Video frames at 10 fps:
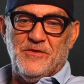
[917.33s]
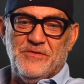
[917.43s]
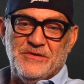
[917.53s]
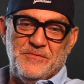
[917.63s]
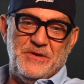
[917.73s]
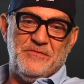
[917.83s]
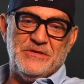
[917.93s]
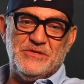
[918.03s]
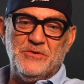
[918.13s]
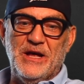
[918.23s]
So if there's a
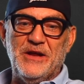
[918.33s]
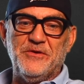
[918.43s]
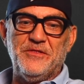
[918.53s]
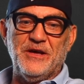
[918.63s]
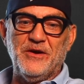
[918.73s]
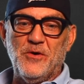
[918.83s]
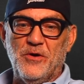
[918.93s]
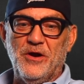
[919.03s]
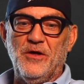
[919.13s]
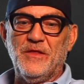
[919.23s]
bit of a Zoolander thing
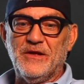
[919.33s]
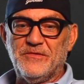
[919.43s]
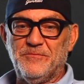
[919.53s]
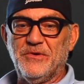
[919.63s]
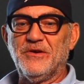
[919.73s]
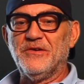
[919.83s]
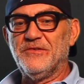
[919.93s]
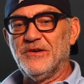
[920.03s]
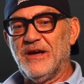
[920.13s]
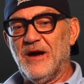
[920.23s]
going on, that's
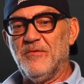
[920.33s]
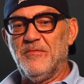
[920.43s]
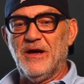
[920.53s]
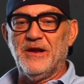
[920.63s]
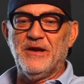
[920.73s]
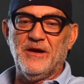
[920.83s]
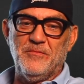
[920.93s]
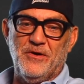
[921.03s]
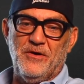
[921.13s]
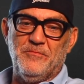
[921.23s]
because the cameraman and
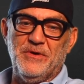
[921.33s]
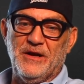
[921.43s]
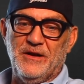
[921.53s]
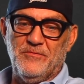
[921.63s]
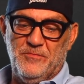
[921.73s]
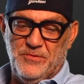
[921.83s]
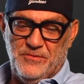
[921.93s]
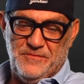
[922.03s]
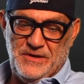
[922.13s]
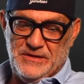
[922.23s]
him are big
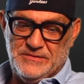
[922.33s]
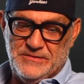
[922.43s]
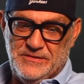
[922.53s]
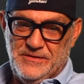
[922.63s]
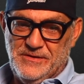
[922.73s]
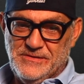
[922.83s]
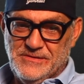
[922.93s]
Liverpool fans.